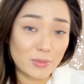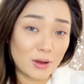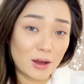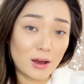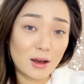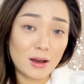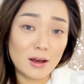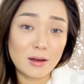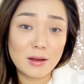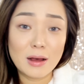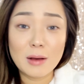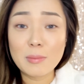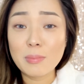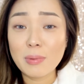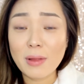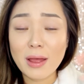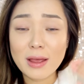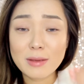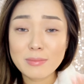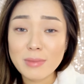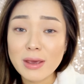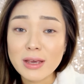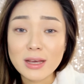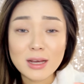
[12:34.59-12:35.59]

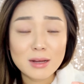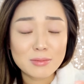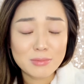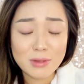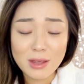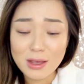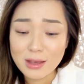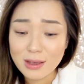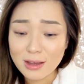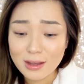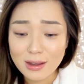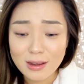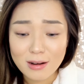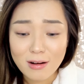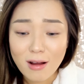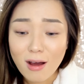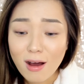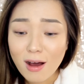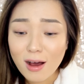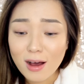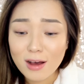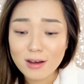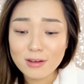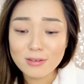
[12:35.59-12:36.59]
applying makeup, taking it
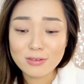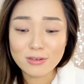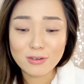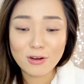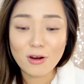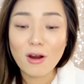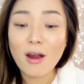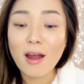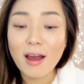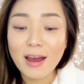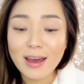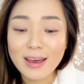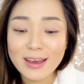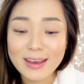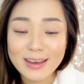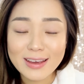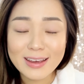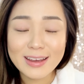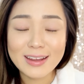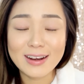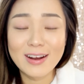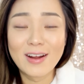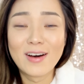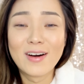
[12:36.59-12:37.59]
off,
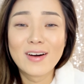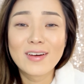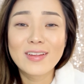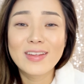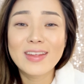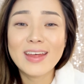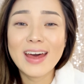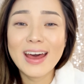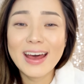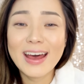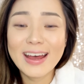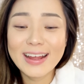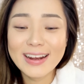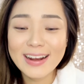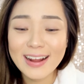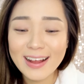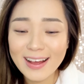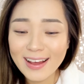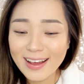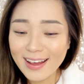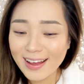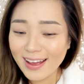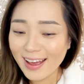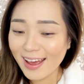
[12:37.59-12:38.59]
crying and all that,
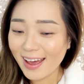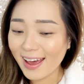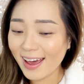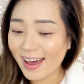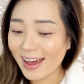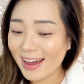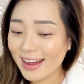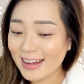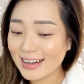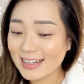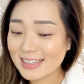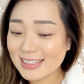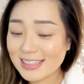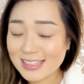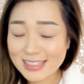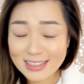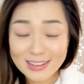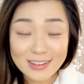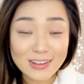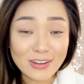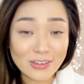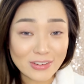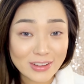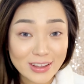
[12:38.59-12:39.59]
and
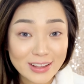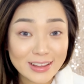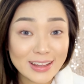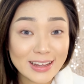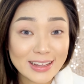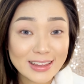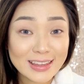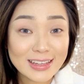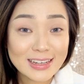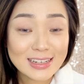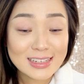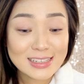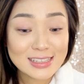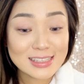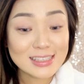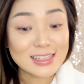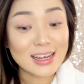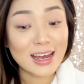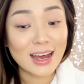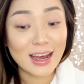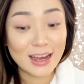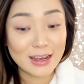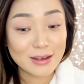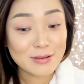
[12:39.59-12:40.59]
still looking like this,
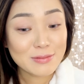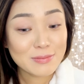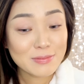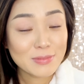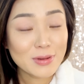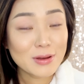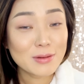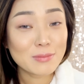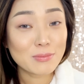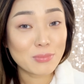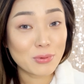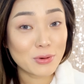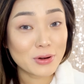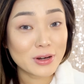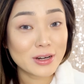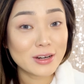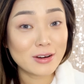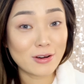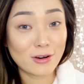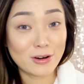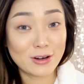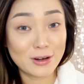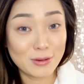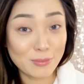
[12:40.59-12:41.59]
I'm pretty darn